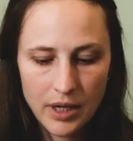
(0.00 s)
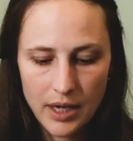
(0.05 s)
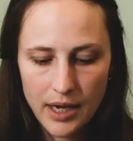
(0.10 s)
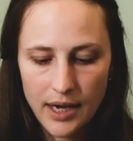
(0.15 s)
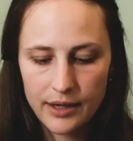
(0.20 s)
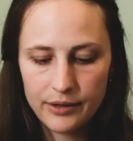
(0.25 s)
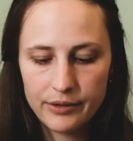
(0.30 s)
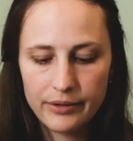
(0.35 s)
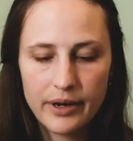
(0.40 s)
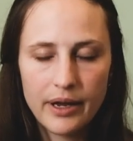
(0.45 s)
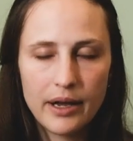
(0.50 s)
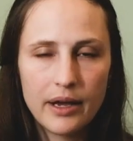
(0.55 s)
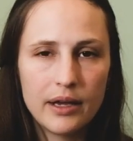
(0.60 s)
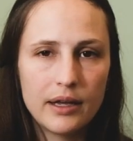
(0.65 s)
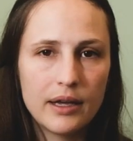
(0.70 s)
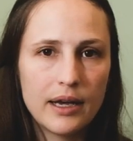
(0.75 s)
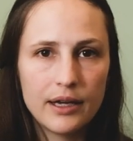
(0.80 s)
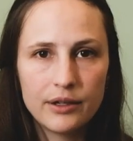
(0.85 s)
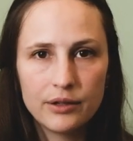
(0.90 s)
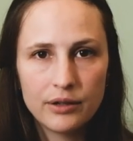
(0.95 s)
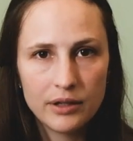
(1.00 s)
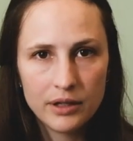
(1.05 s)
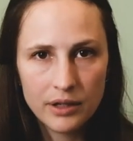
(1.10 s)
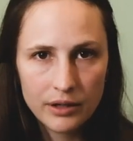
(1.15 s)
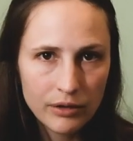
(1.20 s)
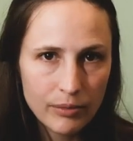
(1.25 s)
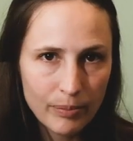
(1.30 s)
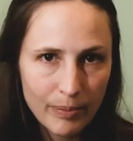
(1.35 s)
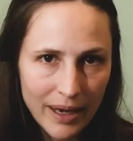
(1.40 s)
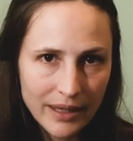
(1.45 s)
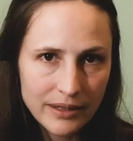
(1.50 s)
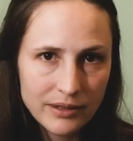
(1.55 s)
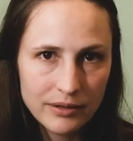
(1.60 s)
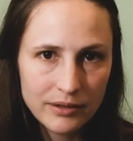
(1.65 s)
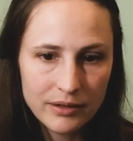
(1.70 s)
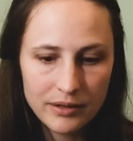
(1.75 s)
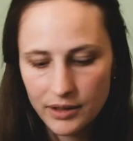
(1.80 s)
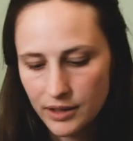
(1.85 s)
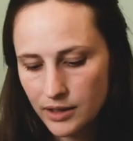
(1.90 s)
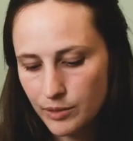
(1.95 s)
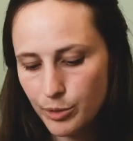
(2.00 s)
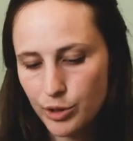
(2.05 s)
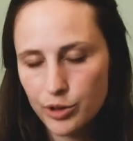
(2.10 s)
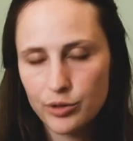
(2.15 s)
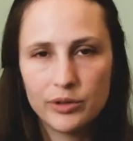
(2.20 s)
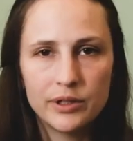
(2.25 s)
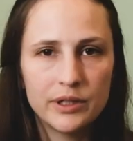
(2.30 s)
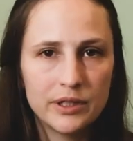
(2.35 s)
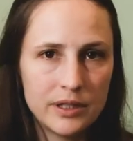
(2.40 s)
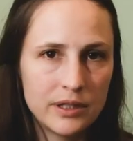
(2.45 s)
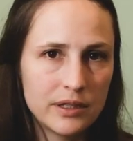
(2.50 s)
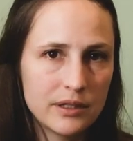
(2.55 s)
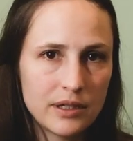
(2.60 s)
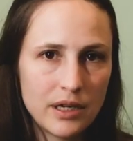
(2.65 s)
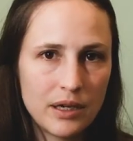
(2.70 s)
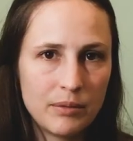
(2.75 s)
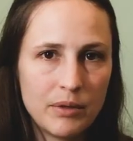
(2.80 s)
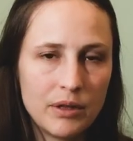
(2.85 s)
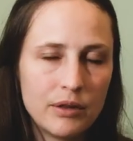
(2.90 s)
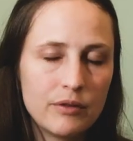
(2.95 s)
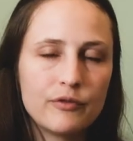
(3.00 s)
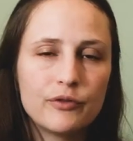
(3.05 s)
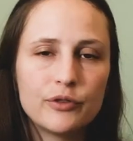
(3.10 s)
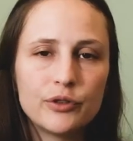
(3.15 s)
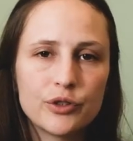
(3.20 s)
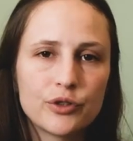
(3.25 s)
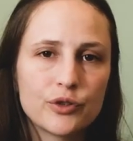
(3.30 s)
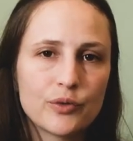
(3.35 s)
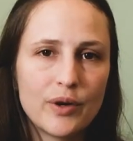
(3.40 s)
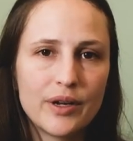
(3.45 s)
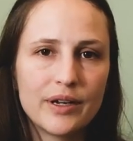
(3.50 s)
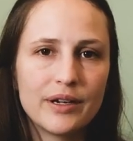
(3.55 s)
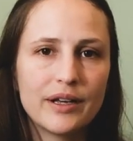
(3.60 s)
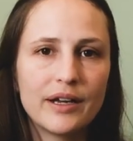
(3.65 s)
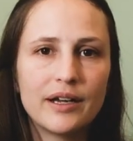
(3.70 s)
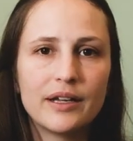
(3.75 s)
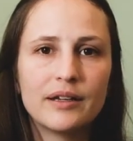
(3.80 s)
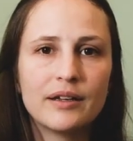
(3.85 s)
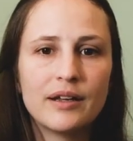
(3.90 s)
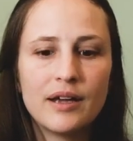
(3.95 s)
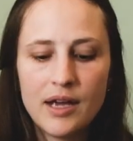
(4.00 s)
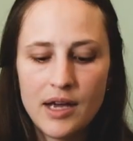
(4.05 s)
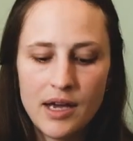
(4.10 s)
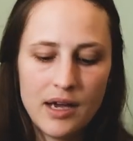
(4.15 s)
I don't need the pattern, especially since I made the first one, and